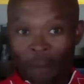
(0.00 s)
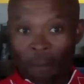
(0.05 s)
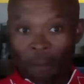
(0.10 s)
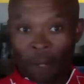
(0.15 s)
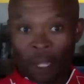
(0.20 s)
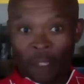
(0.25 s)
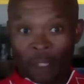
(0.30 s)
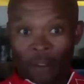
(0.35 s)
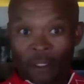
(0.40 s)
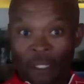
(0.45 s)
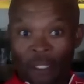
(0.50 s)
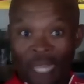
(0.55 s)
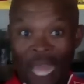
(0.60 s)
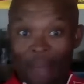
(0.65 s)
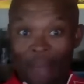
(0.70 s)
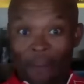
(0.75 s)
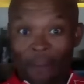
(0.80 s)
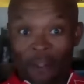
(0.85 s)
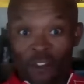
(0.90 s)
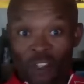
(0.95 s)
But
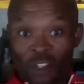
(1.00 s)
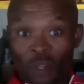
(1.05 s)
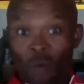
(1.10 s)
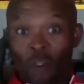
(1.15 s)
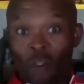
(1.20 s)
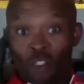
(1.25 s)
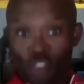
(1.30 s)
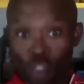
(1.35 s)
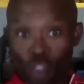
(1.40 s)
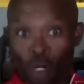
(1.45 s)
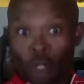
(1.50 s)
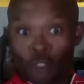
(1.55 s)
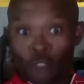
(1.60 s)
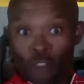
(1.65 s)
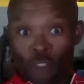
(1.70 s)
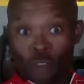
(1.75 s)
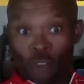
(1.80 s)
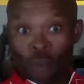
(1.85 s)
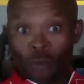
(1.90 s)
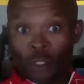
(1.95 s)
La Passione will
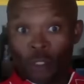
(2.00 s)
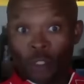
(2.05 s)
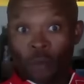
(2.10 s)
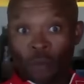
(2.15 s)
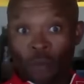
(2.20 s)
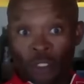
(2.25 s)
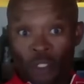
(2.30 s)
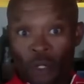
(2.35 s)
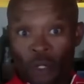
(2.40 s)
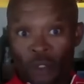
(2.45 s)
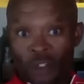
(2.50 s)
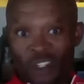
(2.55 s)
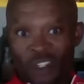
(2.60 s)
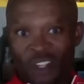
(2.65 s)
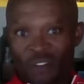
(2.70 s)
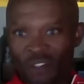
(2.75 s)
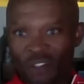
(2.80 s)
charge you when you return stuff.